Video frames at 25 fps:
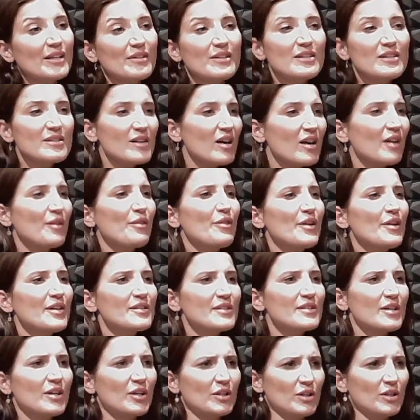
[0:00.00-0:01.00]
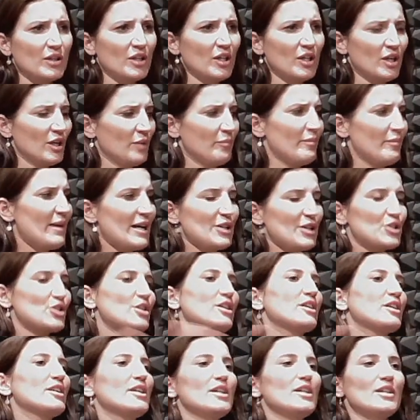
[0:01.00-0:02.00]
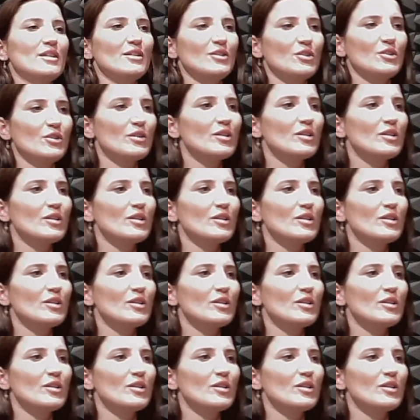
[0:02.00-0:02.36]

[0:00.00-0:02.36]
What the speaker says: These aren't things that are going to magically,